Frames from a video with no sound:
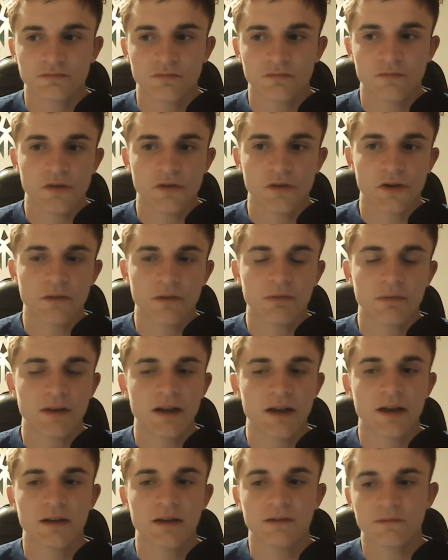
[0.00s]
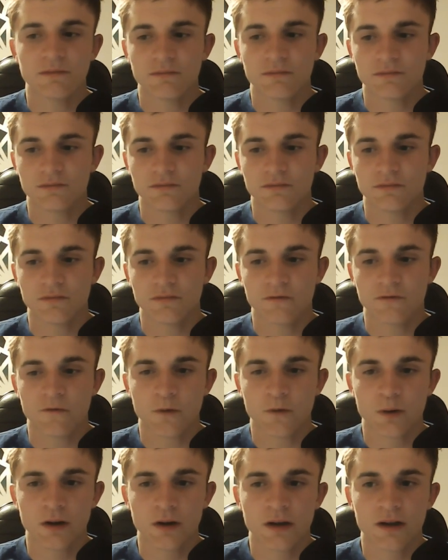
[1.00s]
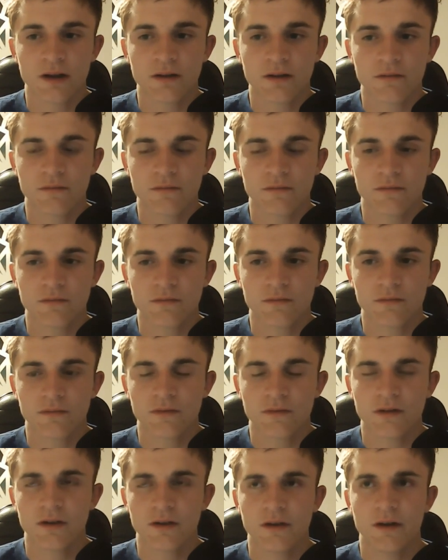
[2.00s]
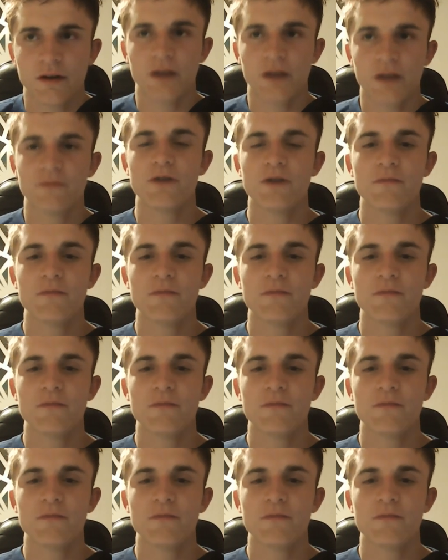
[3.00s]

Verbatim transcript: You're going to play Fortnite. I have no